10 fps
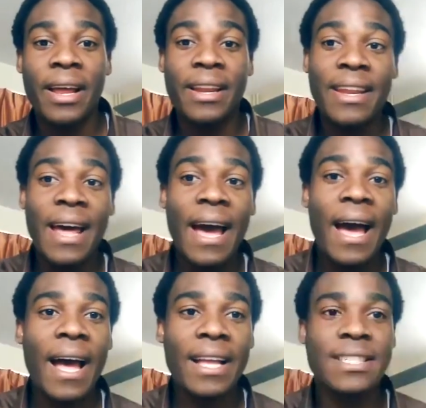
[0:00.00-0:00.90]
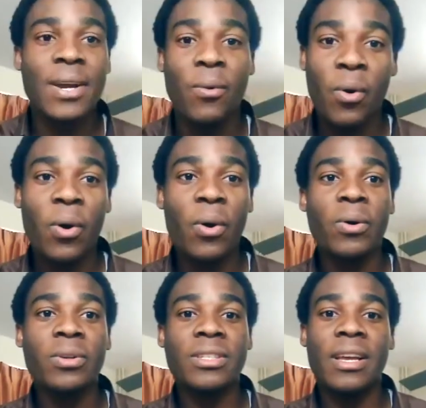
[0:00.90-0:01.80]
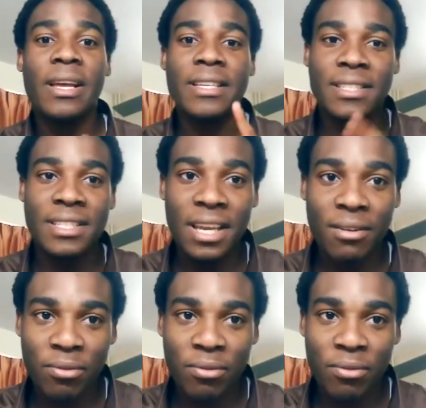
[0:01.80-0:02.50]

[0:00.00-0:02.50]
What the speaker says: That was Seal